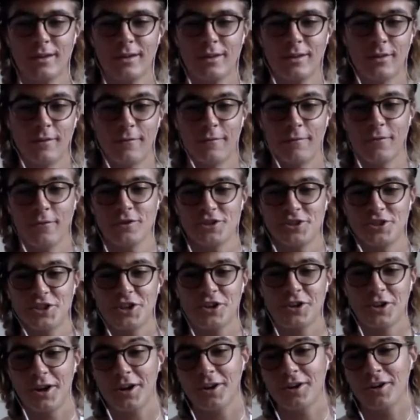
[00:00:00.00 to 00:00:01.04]
First
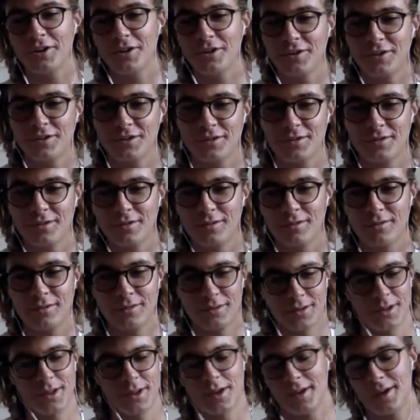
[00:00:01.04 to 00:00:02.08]
sticker I noticed,
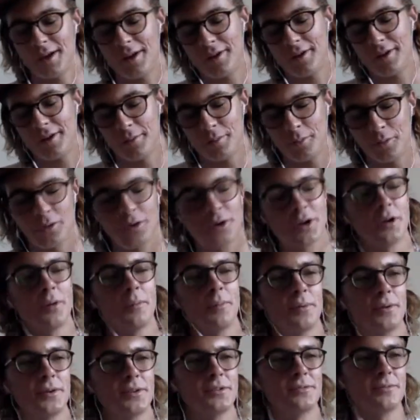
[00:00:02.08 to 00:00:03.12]
like out of the board
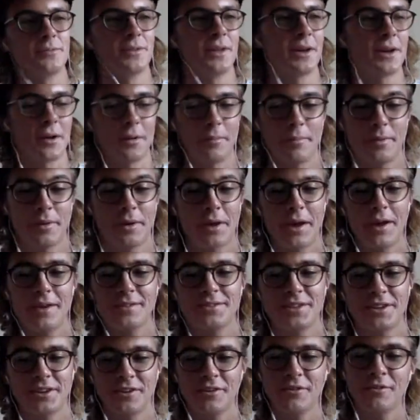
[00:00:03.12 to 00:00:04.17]
companies, was like a big
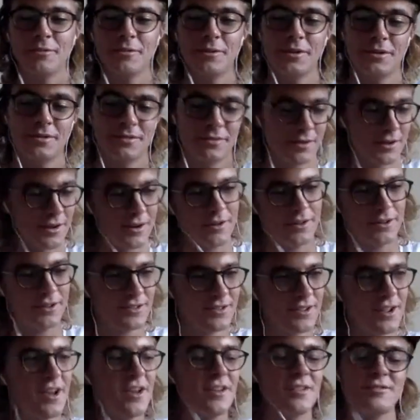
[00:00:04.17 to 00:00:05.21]
anti-hero one. I was like, oh, that's
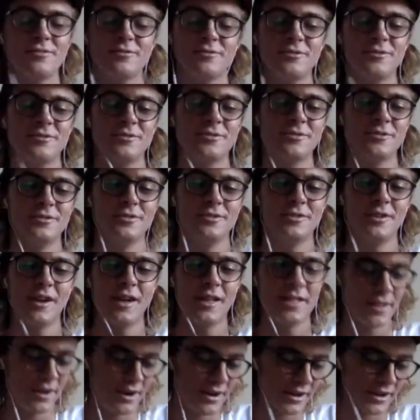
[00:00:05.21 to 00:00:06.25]
nice. And
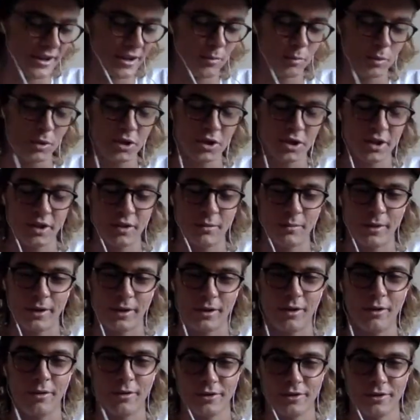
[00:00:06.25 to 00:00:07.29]
then I keep looking. I'm like,
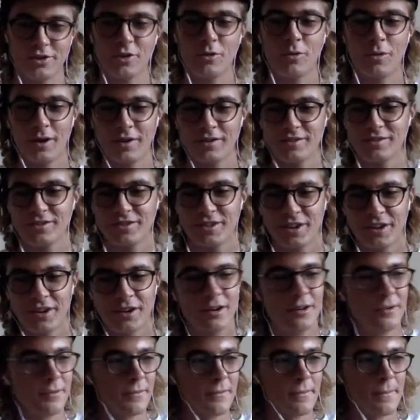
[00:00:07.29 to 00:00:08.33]
oh, there's a quasi
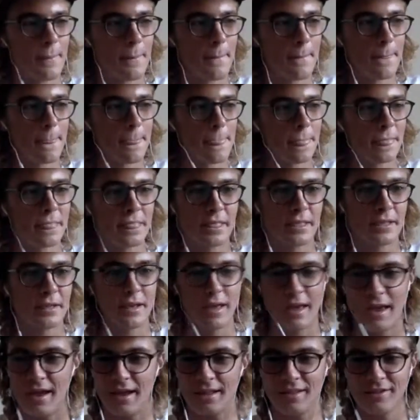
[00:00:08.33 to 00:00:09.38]
sticker.
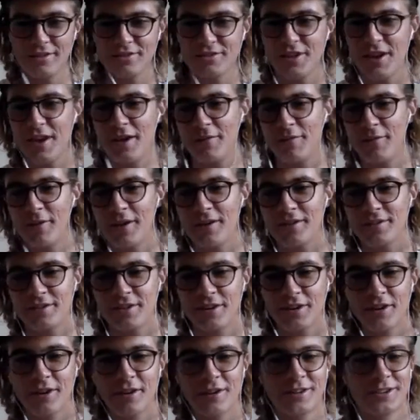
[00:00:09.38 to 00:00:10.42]
And there's a FA
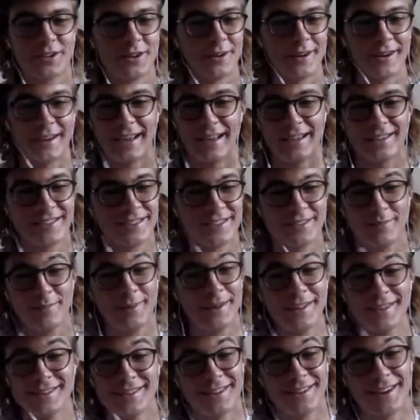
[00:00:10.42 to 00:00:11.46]
sticker, so I guess this
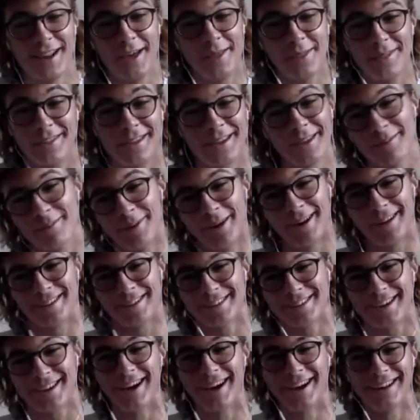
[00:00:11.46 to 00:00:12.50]
means nothing, but
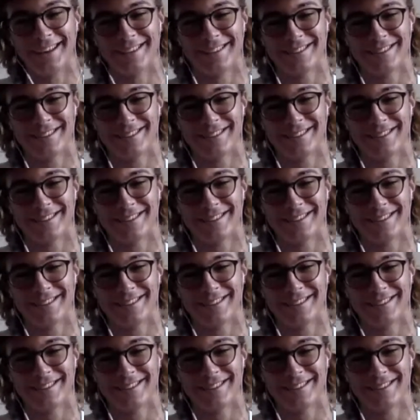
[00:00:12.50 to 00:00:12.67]
it's kind of